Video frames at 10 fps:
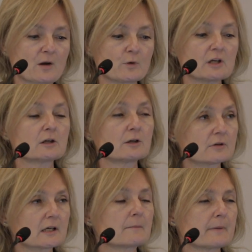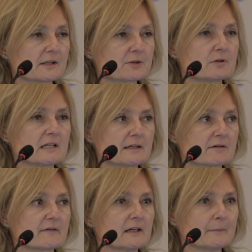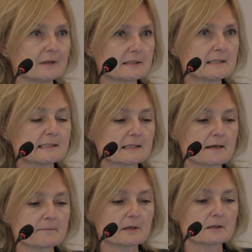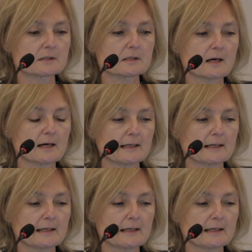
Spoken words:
We include a compulsory data availability statement